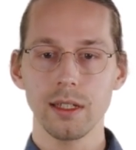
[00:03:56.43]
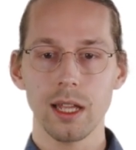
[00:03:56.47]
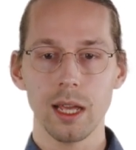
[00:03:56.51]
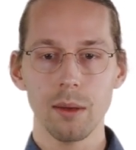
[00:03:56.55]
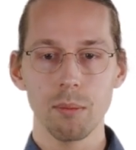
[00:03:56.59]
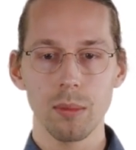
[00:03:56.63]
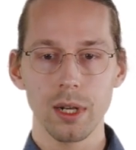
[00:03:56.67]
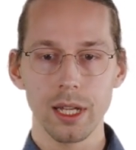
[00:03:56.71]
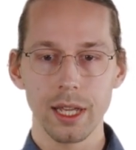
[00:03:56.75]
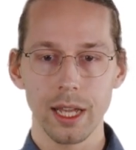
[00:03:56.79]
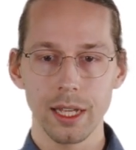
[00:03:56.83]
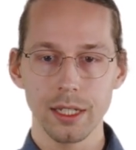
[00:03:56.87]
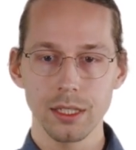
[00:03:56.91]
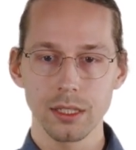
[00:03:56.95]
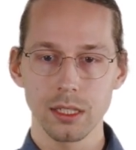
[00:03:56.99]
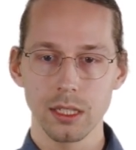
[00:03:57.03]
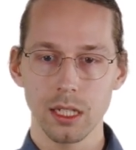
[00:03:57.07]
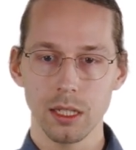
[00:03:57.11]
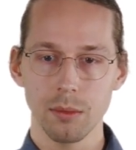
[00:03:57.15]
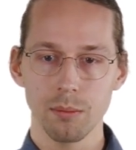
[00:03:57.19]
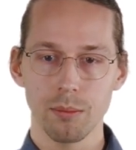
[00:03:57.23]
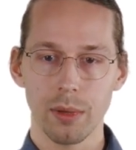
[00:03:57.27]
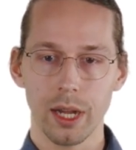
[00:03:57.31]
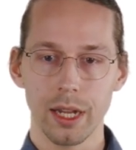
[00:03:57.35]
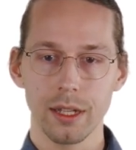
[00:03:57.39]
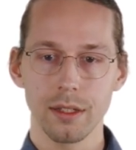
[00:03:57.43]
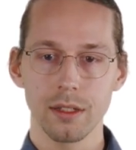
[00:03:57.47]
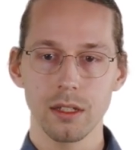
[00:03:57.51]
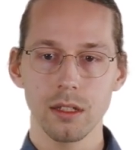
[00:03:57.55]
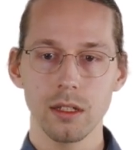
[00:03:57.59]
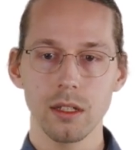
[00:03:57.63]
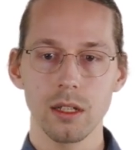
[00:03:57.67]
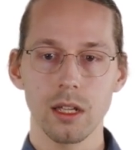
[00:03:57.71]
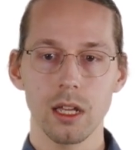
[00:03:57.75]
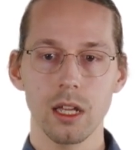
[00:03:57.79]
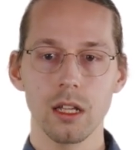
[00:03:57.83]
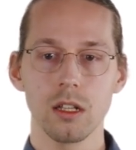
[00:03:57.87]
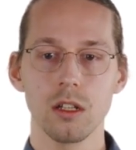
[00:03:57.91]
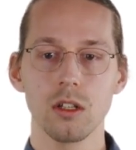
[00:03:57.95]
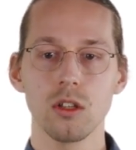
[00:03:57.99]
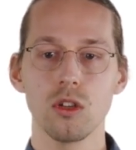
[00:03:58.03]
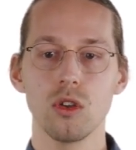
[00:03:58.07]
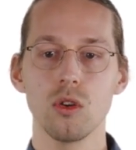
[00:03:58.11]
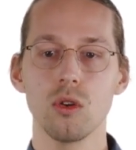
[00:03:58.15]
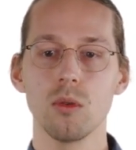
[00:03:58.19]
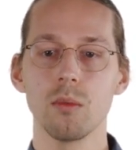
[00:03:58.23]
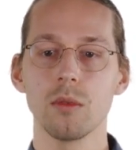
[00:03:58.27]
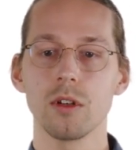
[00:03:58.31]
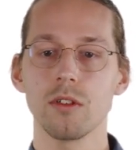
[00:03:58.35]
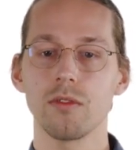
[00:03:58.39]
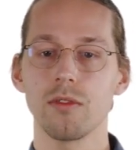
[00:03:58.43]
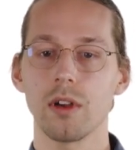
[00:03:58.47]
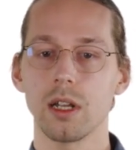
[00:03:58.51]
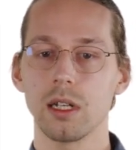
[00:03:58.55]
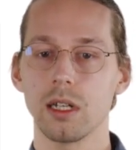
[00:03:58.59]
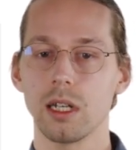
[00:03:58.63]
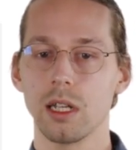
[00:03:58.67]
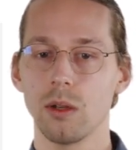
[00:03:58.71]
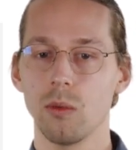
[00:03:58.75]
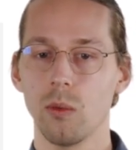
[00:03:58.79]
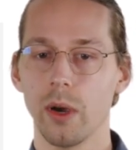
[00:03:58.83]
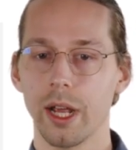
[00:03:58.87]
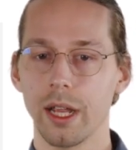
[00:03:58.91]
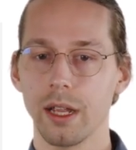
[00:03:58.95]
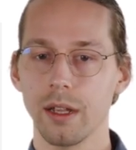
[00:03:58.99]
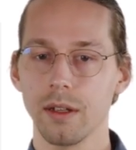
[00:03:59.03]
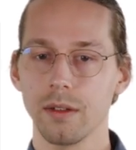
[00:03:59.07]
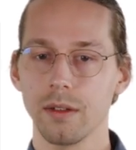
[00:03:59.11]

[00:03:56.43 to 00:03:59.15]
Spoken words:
application in Python in a human-friendly way.